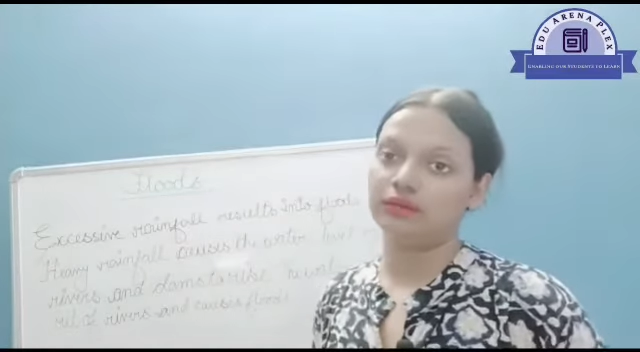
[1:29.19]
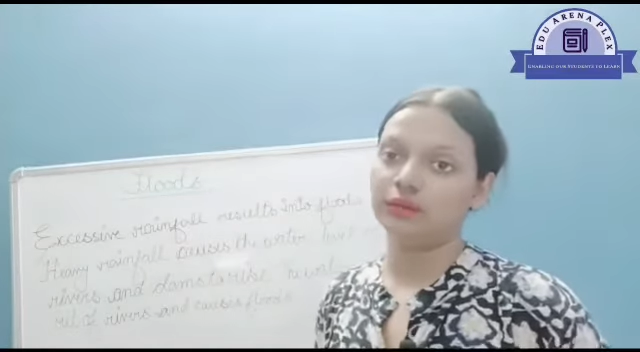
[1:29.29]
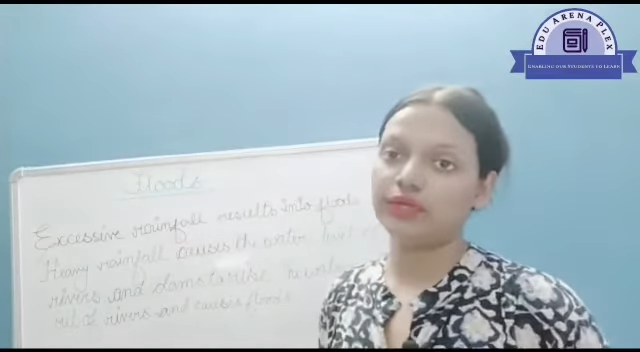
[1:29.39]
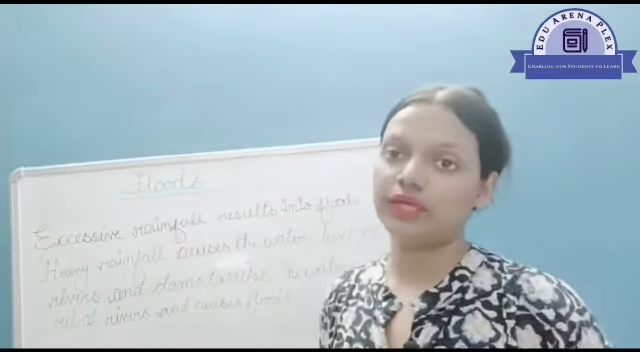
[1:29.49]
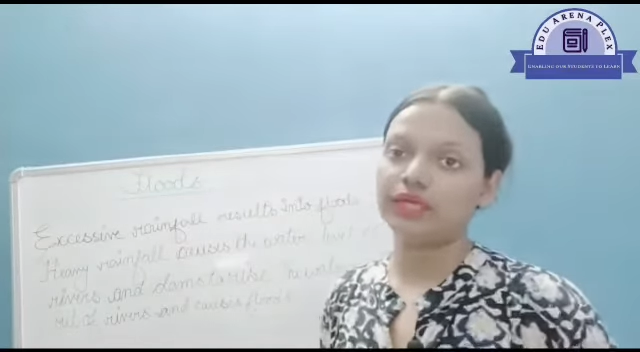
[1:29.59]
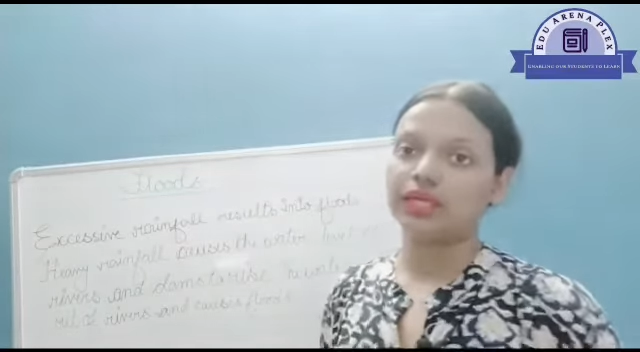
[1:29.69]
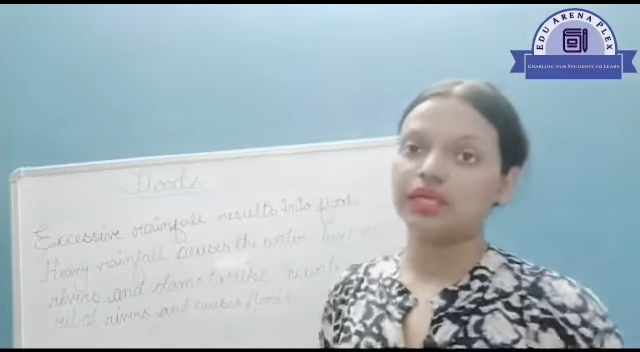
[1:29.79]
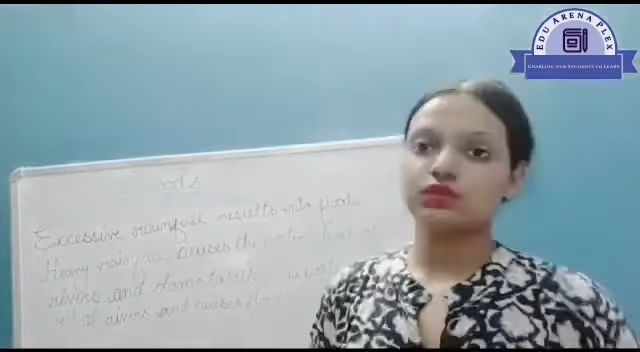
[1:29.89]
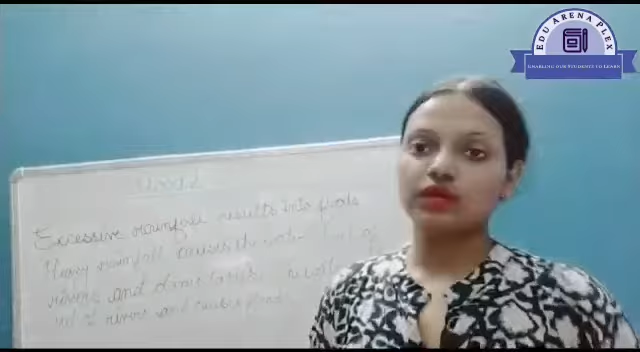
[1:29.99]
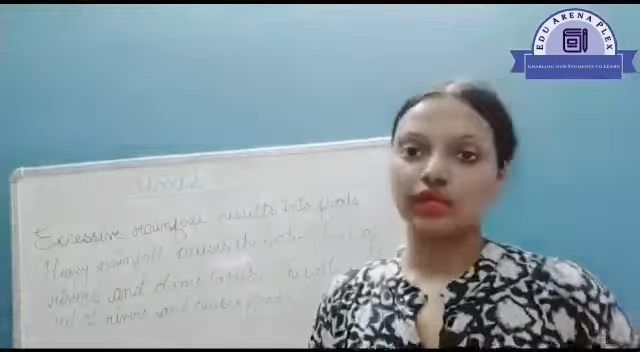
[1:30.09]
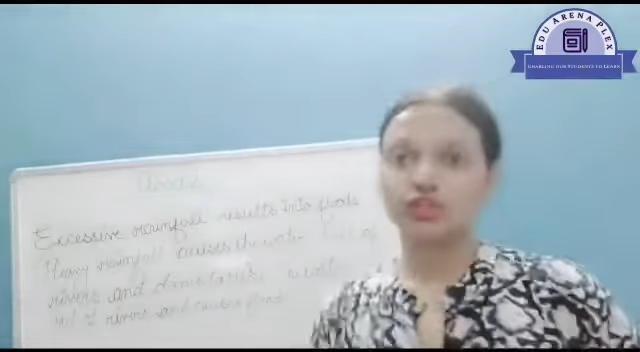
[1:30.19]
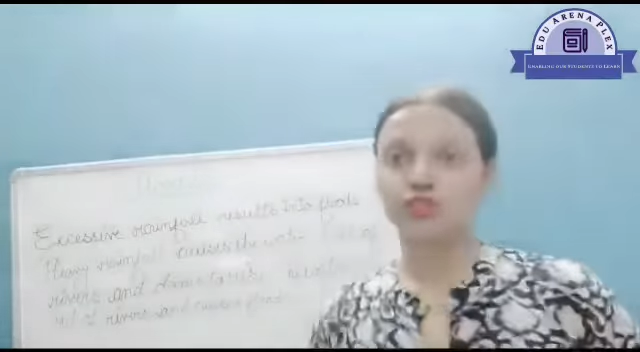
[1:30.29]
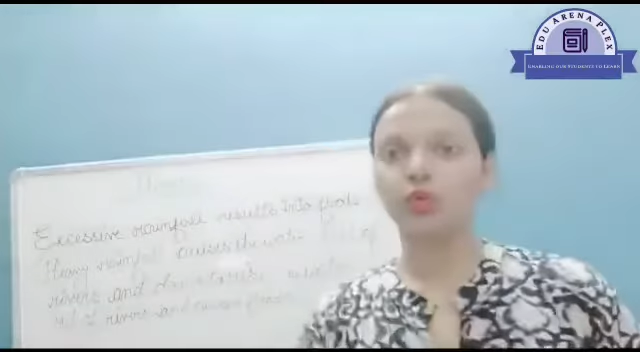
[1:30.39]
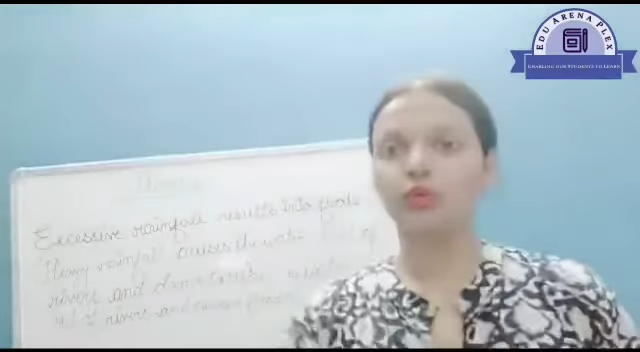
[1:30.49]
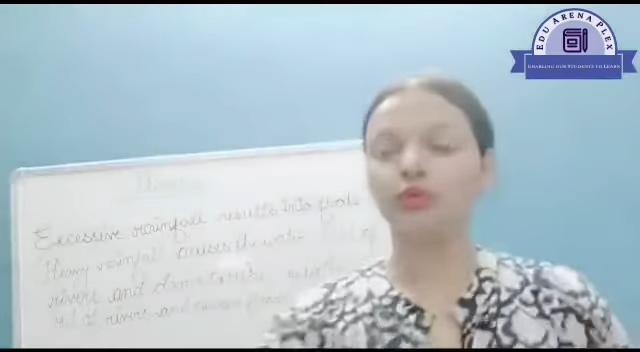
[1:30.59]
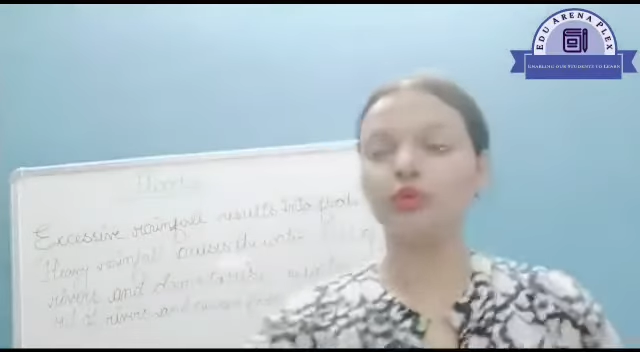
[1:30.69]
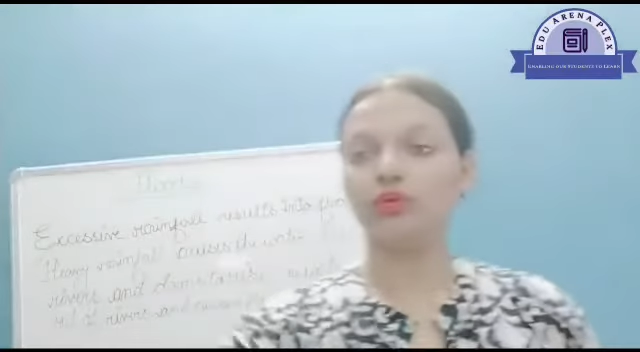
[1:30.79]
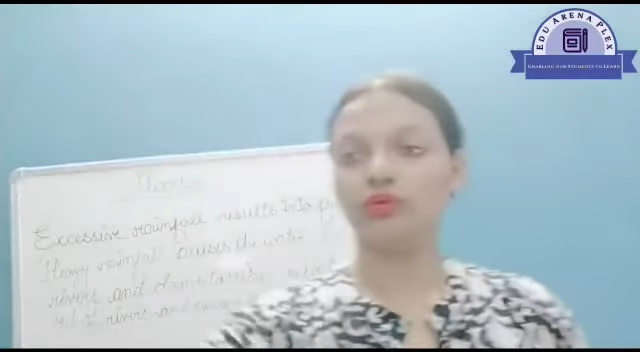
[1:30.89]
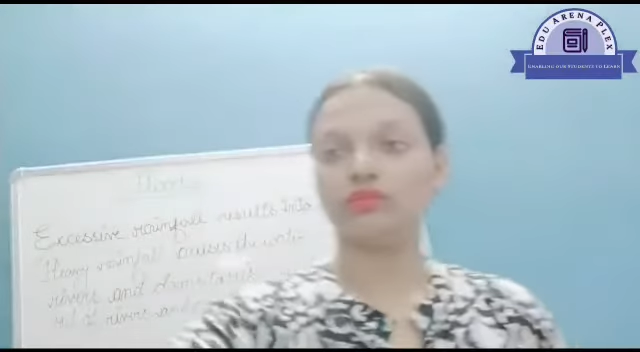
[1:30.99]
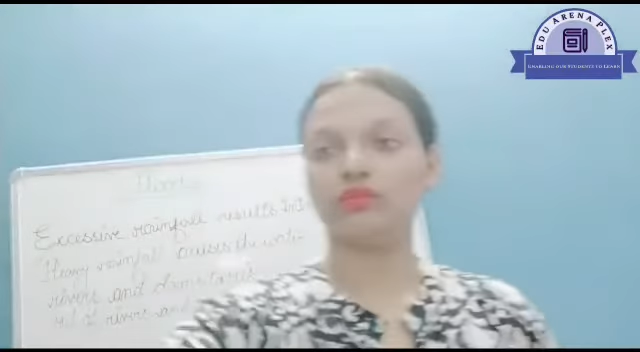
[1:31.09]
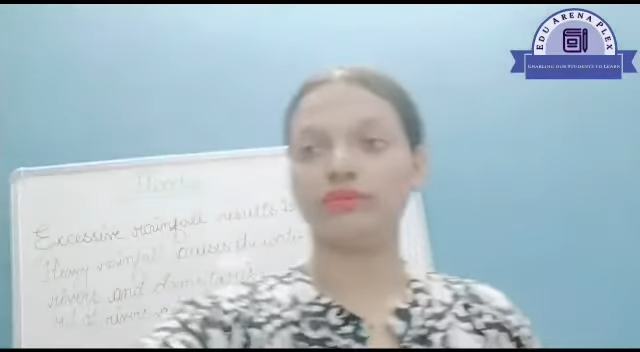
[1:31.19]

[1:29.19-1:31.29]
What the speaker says: Okay, so I'll show you.